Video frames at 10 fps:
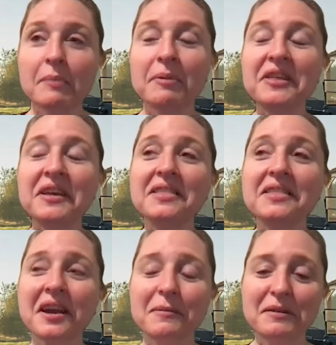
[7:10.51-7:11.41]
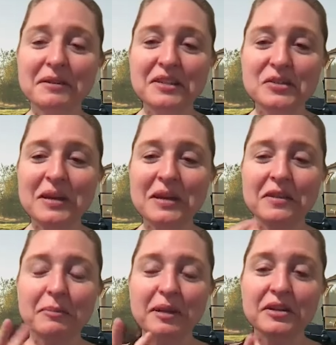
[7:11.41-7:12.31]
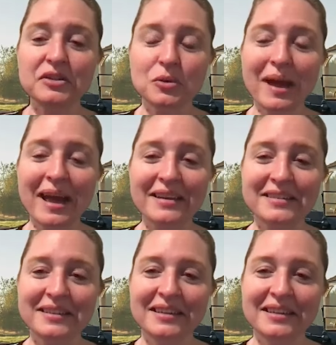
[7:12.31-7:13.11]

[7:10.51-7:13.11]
But then he thought it'd be really sweet if there'd been a duet